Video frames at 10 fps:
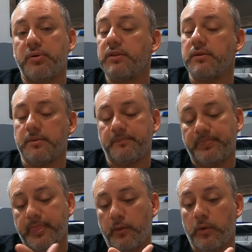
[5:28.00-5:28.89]
printer,
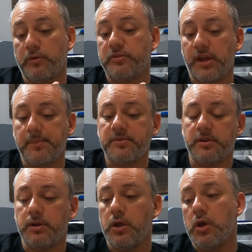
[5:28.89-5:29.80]
whether it's an
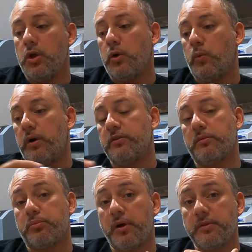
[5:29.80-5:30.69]
Epson, whether
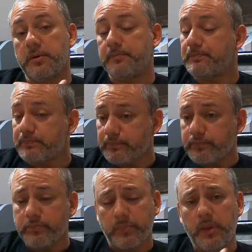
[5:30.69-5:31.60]
it's a Brother,
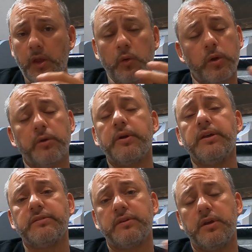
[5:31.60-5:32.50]
whatever it
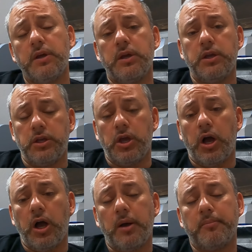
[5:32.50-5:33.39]
is.
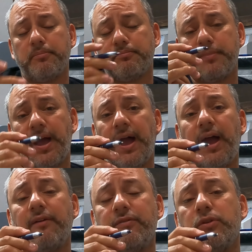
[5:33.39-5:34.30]

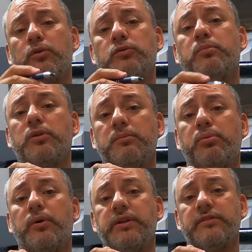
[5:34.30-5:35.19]
Have those bullet
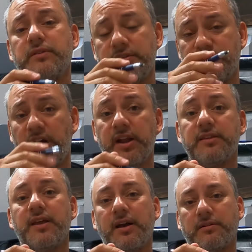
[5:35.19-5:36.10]
points
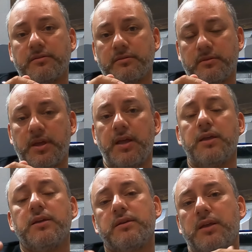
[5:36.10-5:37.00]
jotted down,
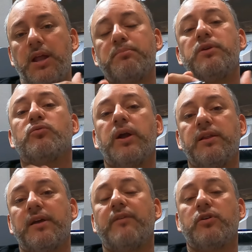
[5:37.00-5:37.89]
okay? And be
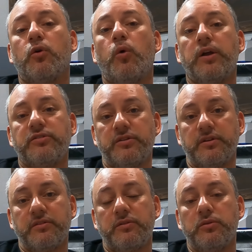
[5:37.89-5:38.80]
ready to have your
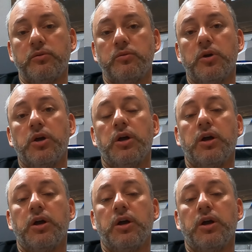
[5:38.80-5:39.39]
questions to